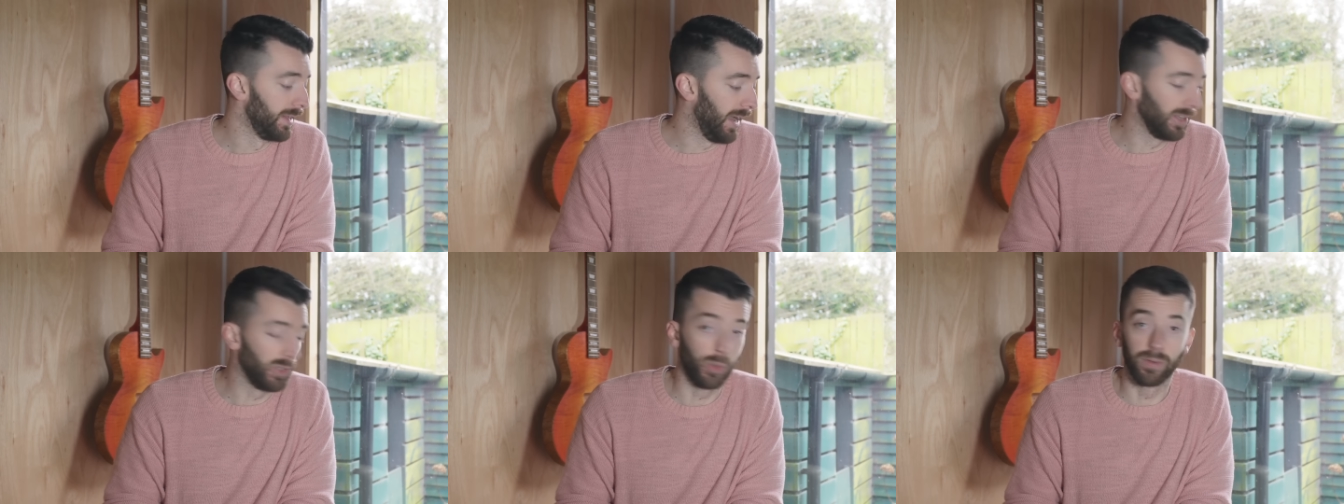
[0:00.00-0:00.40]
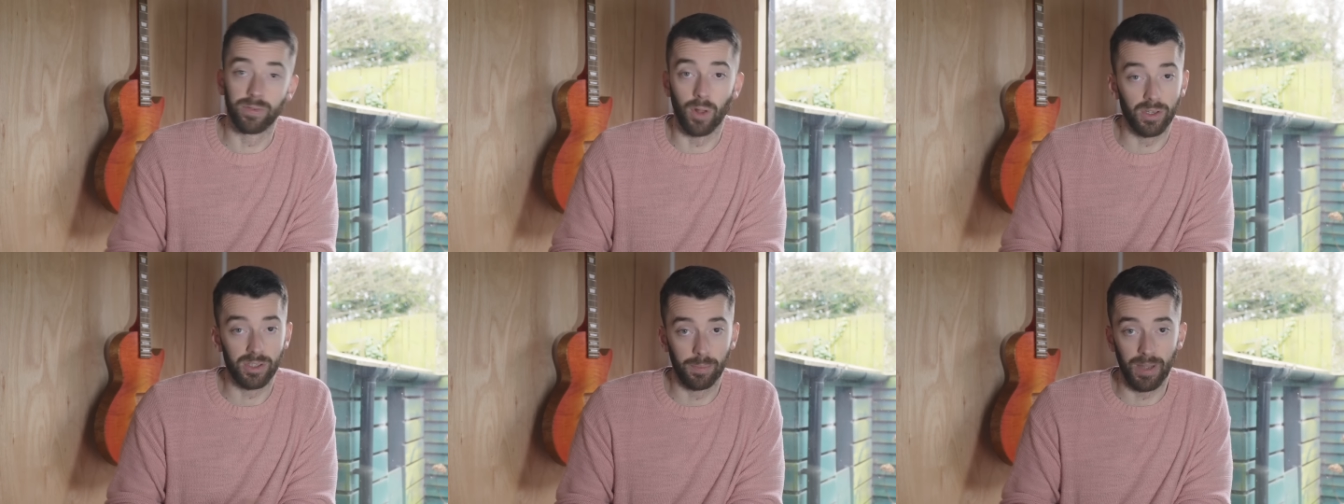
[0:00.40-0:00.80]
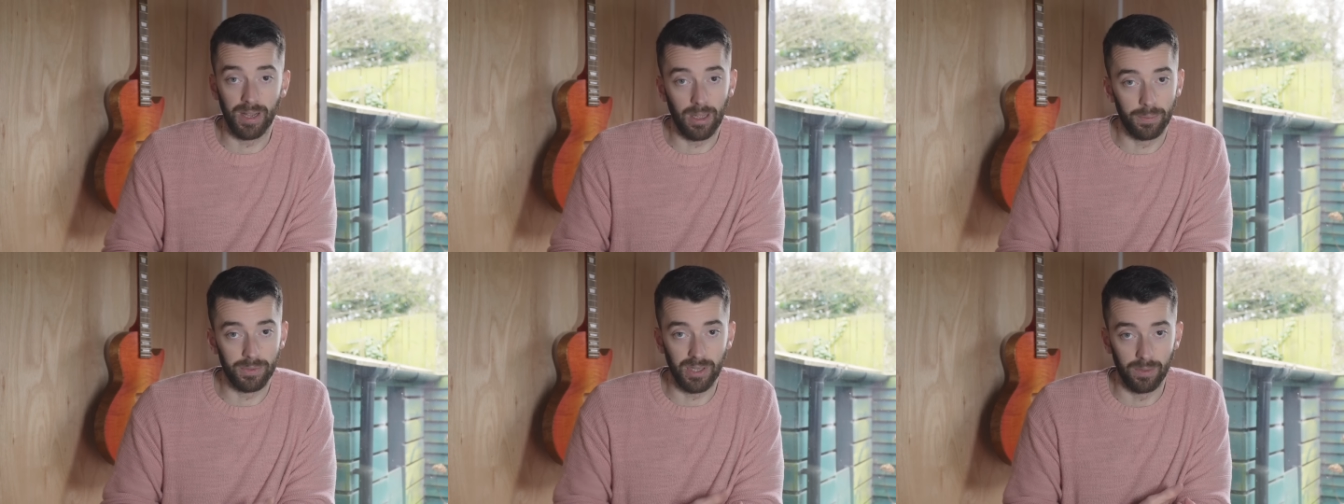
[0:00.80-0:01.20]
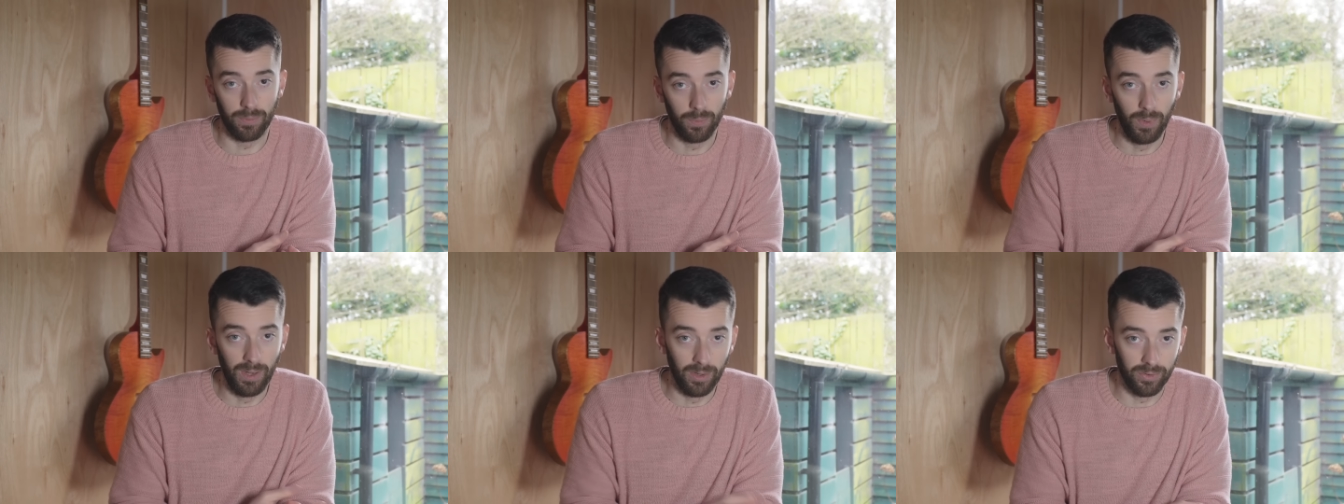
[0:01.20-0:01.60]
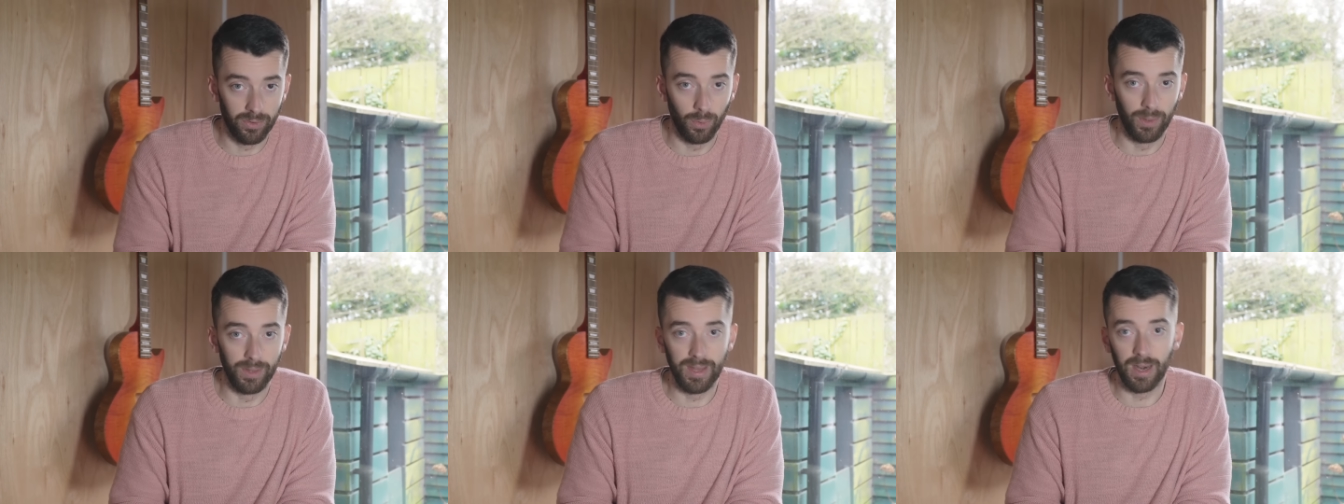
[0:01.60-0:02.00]
I do have lots of pickups that we could
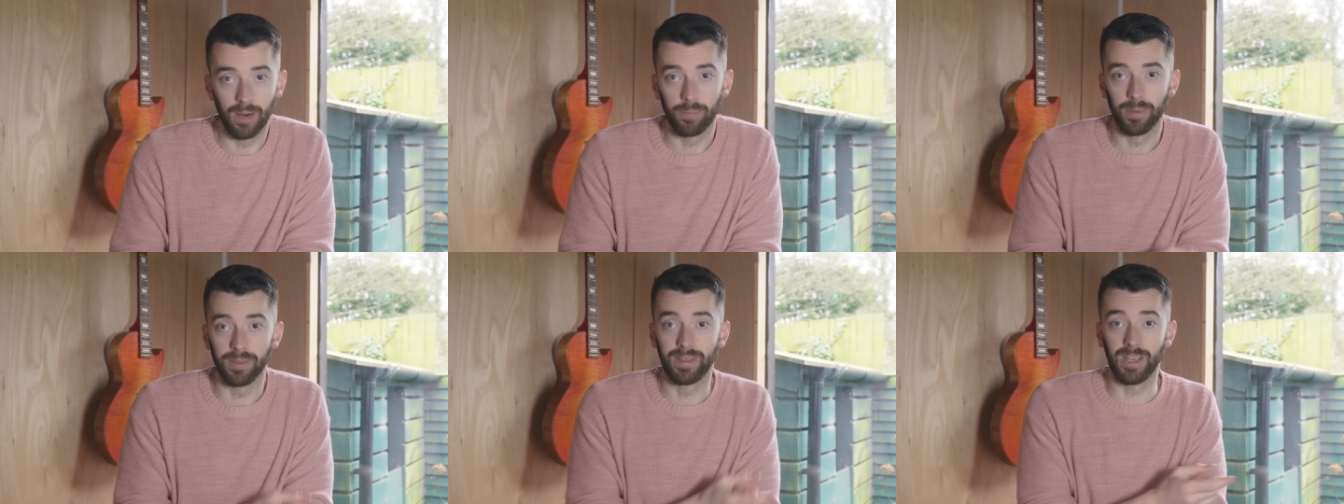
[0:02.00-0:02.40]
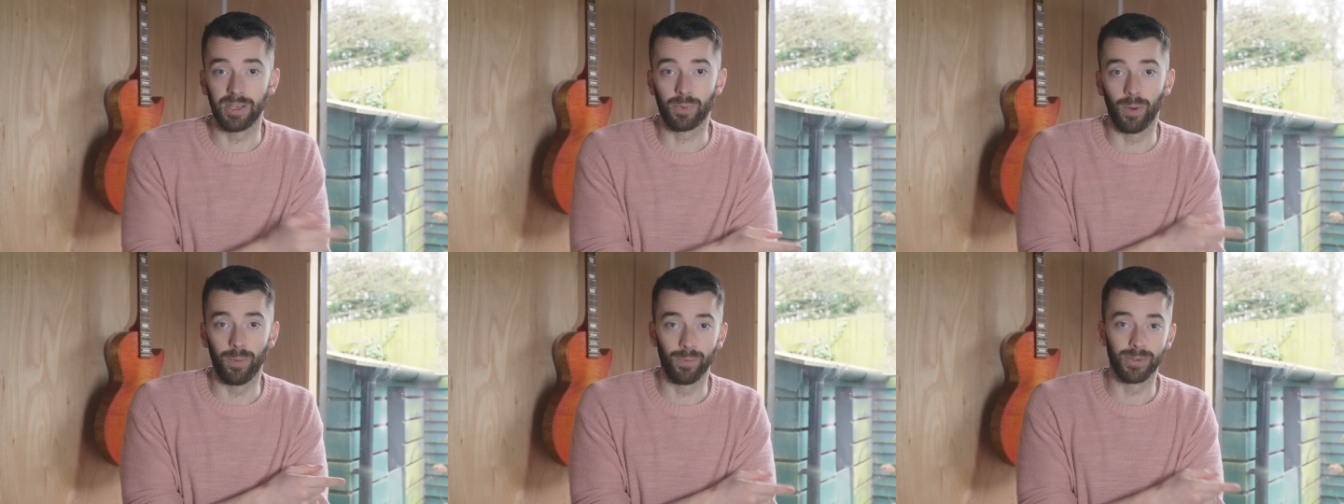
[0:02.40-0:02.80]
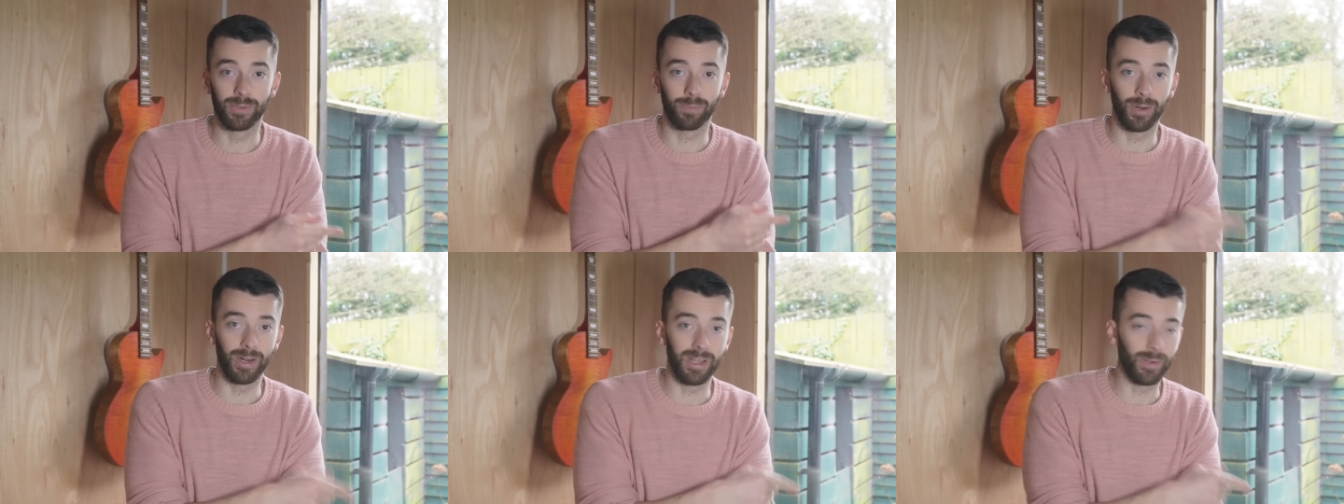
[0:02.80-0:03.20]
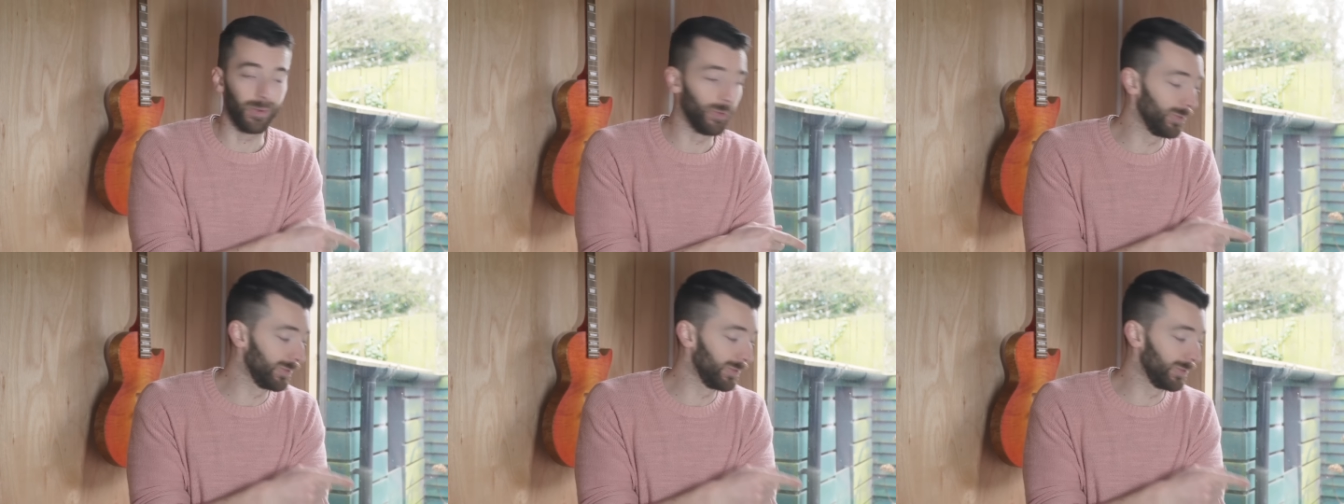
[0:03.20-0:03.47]
throw in there, but this one was pretty cool,